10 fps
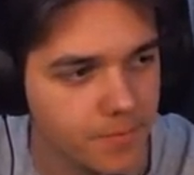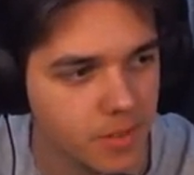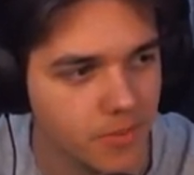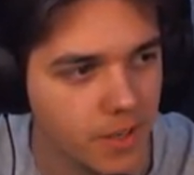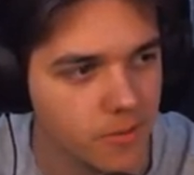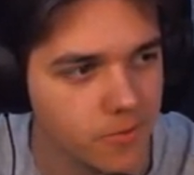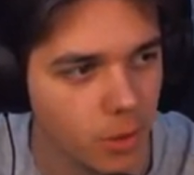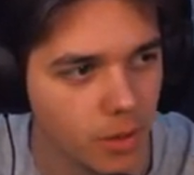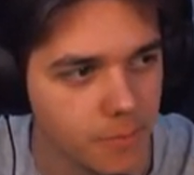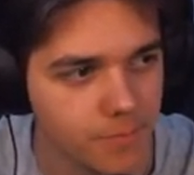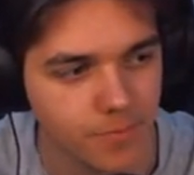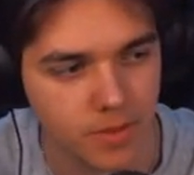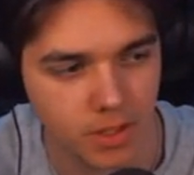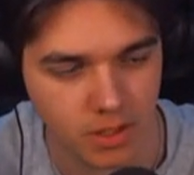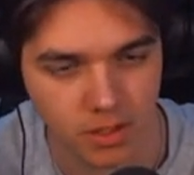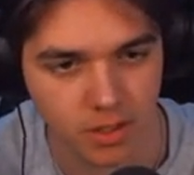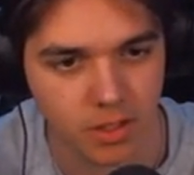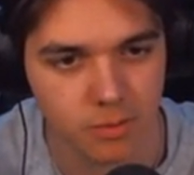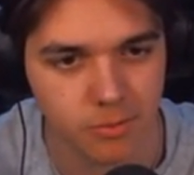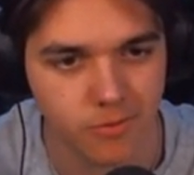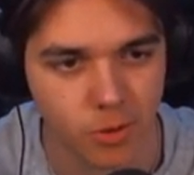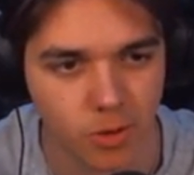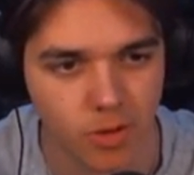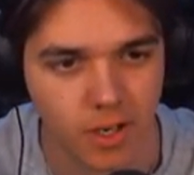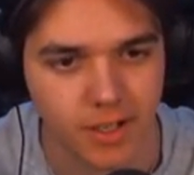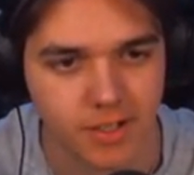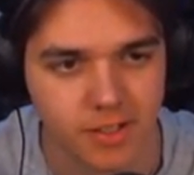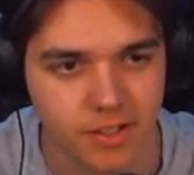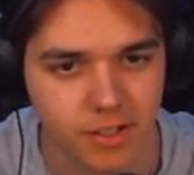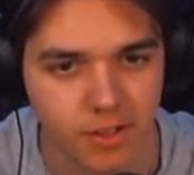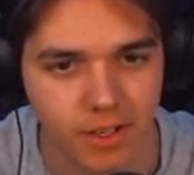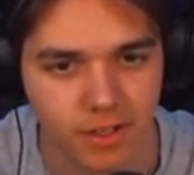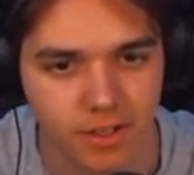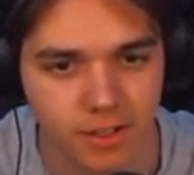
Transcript: The final floor before I disintegrate.